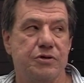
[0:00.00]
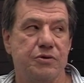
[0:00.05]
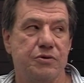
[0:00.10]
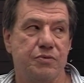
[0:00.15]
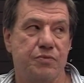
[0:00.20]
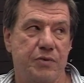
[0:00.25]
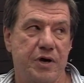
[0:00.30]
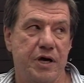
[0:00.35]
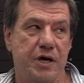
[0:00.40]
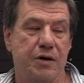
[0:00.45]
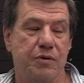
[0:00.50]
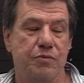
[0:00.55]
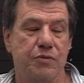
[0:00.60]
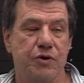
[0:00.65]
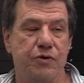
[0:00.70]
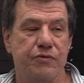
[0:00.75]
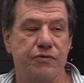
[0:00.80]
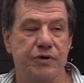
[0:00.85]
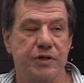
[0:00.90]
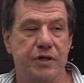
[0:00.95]
make a
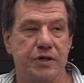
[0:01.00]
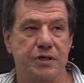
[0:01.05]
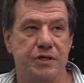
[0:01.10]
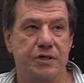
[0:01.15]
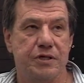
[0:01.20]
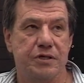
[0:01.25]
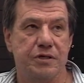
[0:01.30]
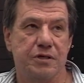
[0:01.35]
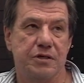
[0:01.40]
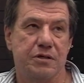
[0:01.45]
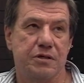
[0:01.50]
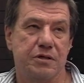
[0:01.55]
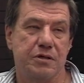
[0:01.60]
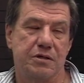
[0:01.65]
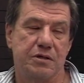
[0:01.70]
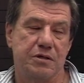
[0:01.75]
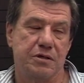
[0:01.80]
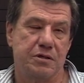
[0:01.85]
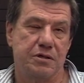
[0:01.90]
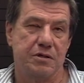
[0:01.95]
movie that's
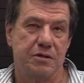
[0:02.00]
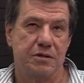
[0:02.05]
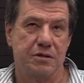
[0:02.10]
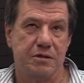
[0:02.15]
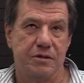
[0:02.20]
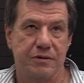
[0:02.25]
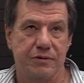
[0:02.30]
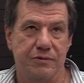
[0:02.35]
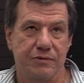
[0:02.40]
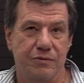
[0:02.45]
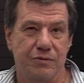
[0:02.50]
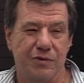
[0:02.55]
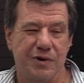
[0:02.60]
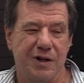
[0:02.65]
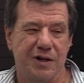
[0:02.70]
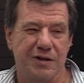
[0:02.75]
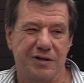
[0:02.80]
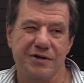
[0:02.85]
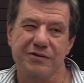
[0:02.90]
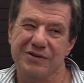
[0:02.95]

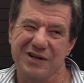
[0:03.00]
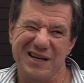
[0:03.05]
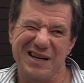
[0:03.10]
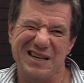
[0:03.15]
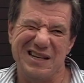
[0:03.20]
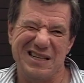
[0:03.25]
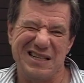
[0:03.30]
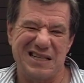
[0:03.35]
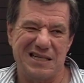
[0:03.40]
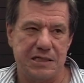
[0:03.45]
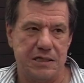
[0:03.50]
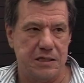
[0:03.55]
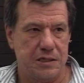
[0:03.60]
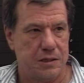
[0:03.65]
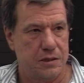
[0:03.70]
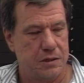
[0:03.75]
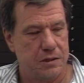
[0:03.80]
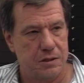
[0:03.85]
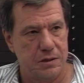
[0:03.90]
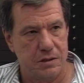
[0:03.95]
relatively innocent,
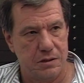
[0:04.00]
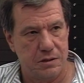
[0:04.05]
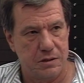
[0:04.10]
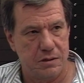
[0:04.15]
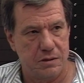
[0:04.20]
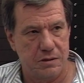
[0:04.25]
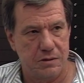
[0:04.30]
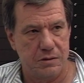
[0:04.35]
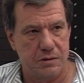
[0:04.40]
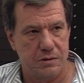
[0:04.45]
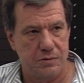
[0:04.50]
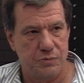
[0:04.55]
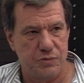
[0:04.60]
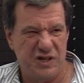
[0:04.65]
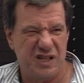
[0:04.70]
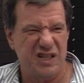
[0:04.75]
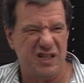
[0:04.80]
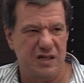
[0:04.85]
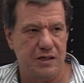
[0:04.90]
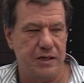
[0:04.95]

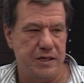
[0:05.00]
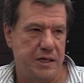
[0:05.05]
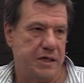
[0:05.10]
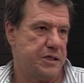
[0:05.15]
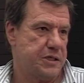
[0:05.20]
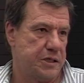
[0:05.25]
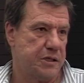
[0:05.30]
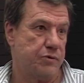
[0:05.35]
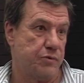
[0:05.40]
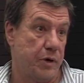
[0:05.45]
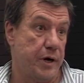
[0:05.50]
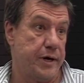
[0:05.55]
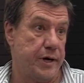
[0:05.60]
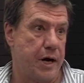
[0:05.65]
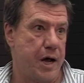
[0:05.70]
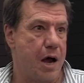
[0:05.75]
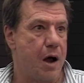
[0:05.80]
particularly innocent right now.